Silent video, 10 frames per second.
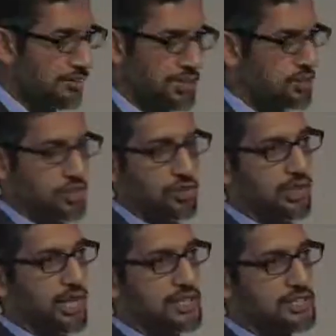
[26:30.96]
we show
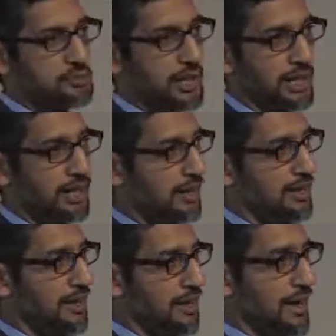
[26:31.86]
that is by
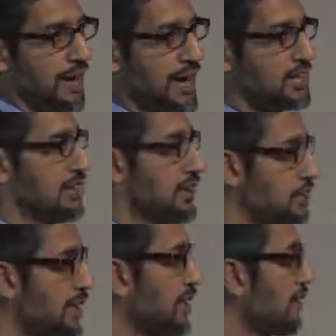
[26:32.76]
actually
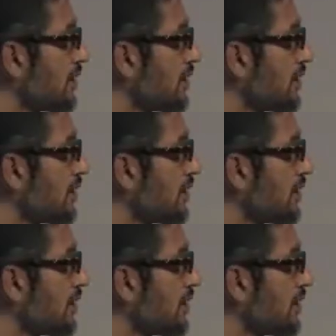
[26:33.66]
being a